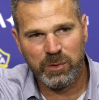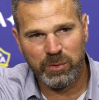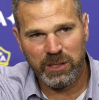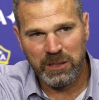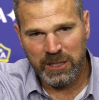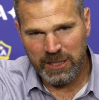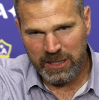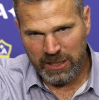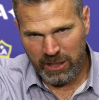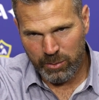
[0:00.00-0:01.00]
we
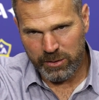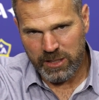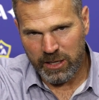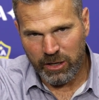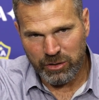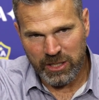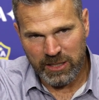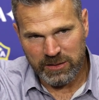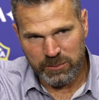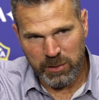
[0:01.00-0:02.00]
take our
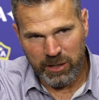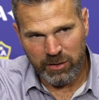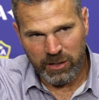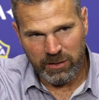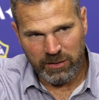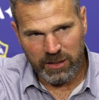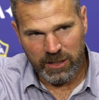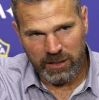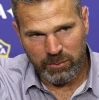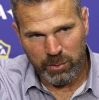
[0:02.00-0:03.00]
chances better,
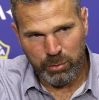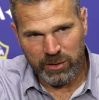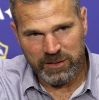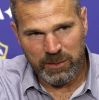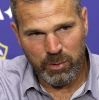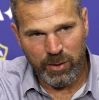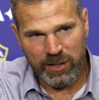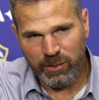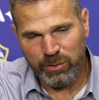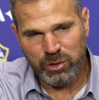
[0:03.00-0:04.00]
and we put a team away
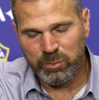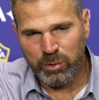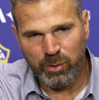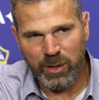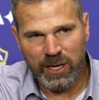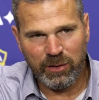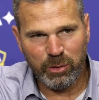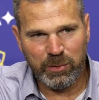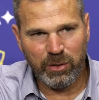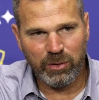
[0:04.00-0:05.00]
that we should put away a
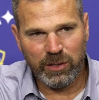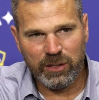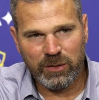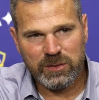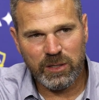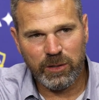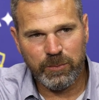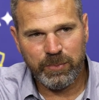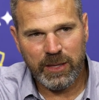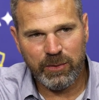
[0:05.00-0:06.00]
little bit earlier.
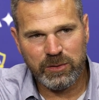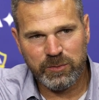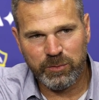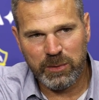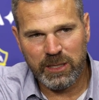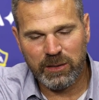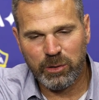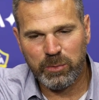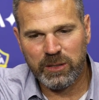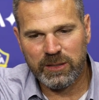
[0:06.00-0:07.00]
So that was, for me, a
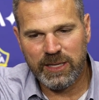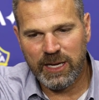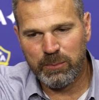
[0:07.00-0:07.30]
little bit of the day.